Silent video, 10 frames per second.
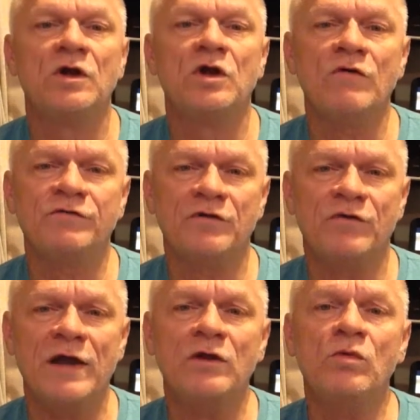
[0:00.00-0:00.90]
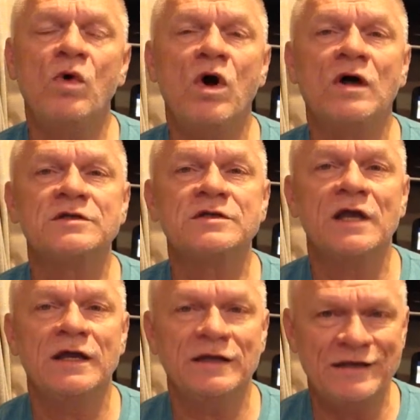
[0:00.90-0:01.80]
Go for the regular walks
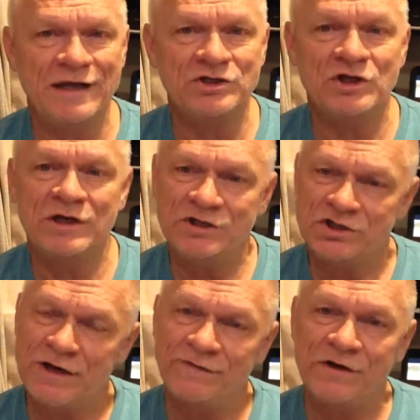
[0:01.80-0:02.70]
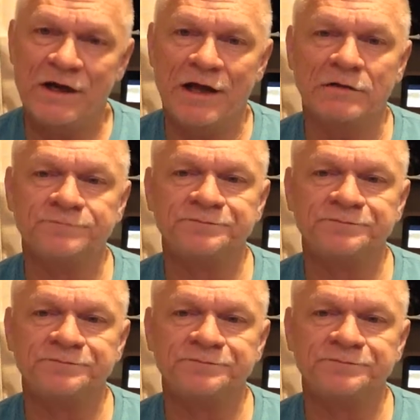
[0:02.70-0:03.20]
and in nature each and every day.